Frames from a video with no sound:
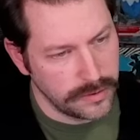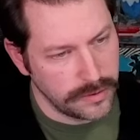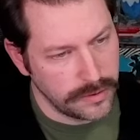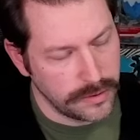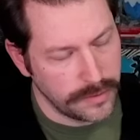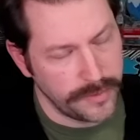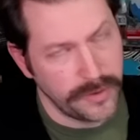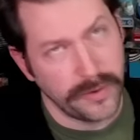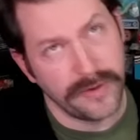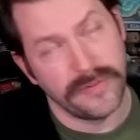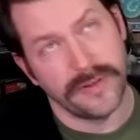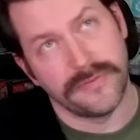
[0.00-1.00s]
How many do
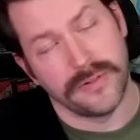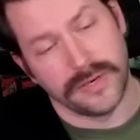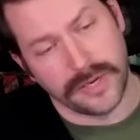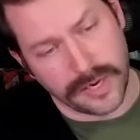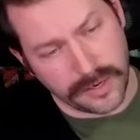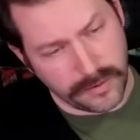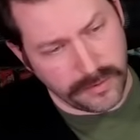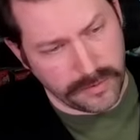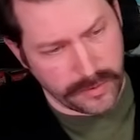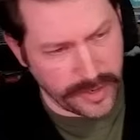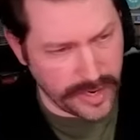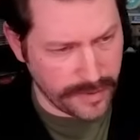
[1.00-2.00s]
I have left in the deck?
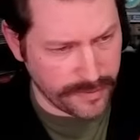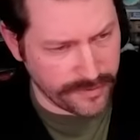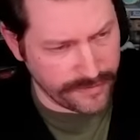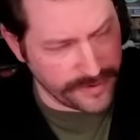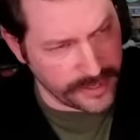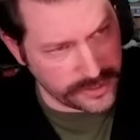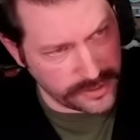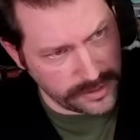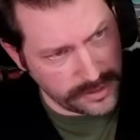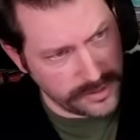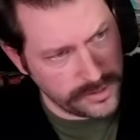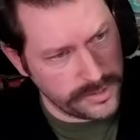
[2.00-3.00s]
What do I got?
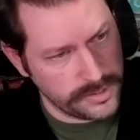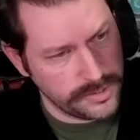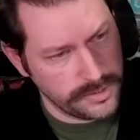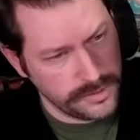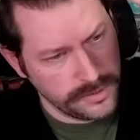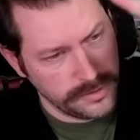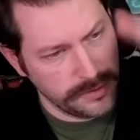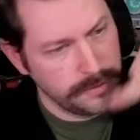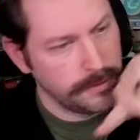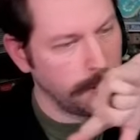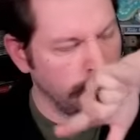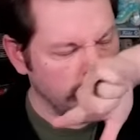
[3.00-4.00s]
Professors.
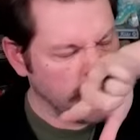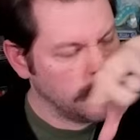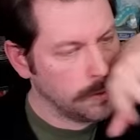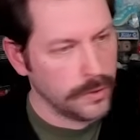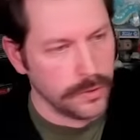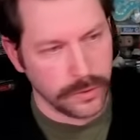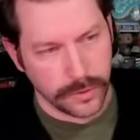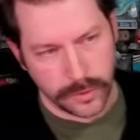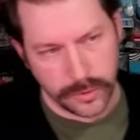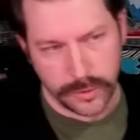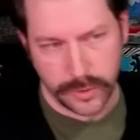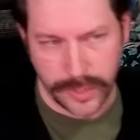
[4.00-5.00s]

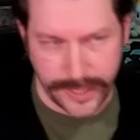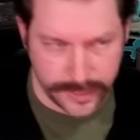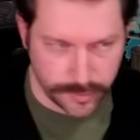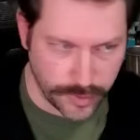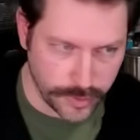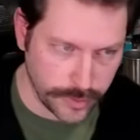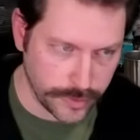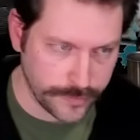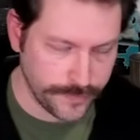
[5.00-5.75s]
Oh, that's brutal.